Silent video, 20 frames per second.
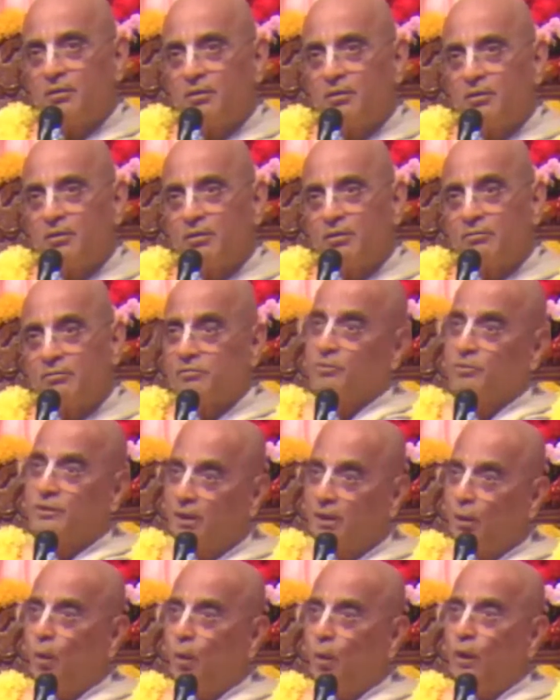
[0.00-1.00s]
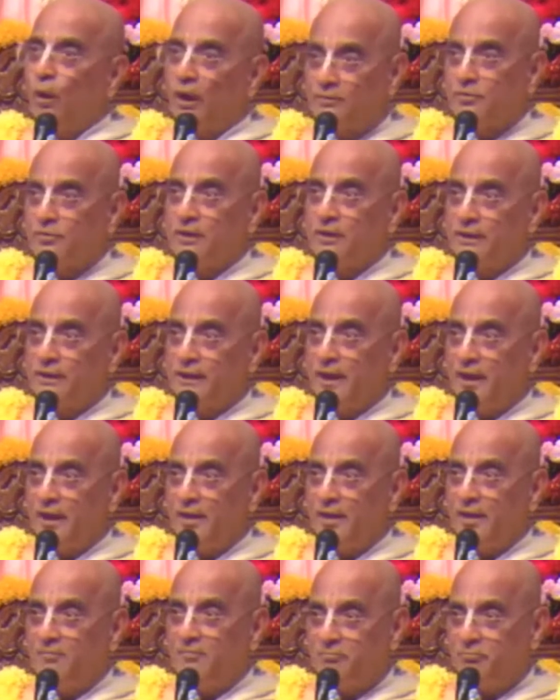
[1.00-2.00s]
so they all actually
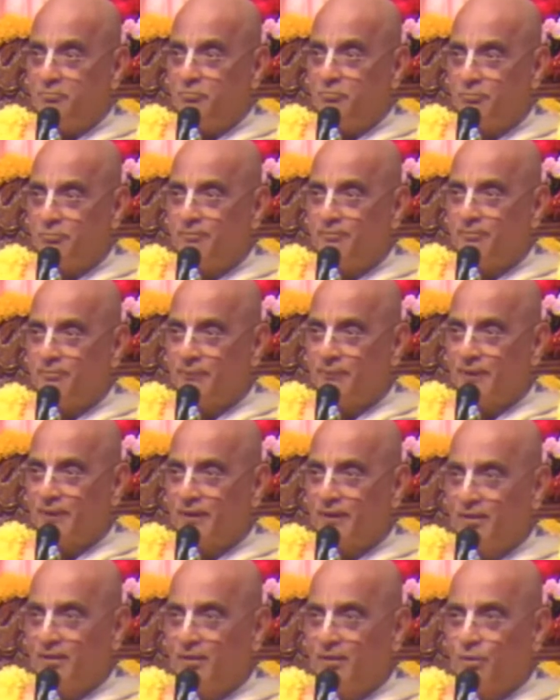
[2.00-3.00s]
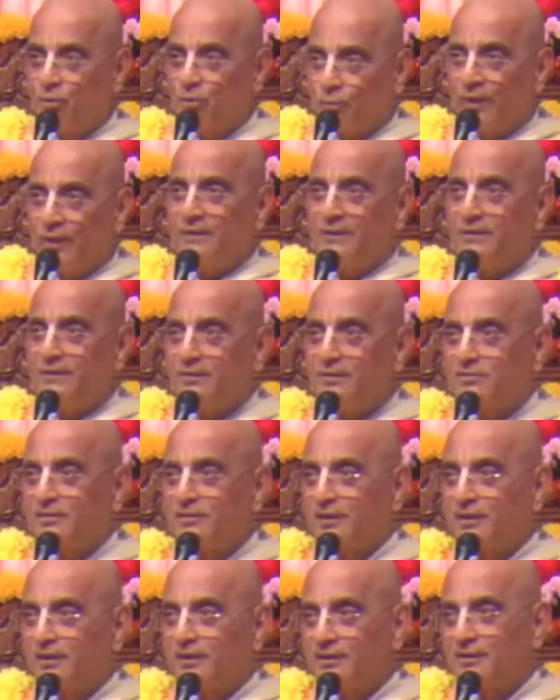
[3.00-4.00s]
came to win this
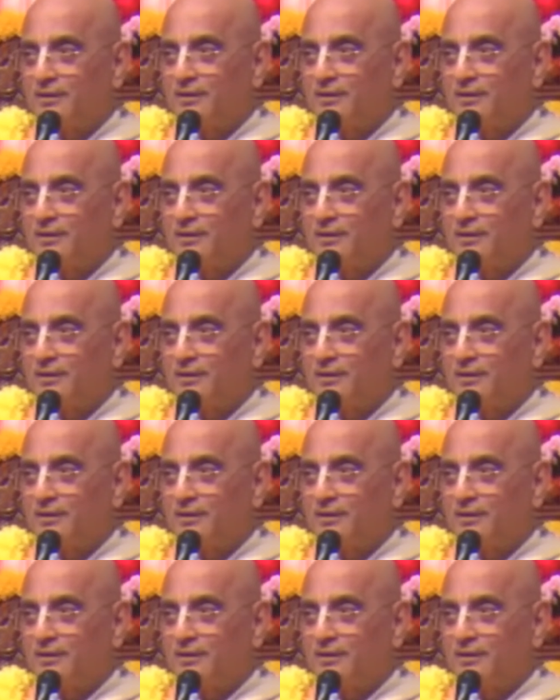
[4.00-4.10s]
girl,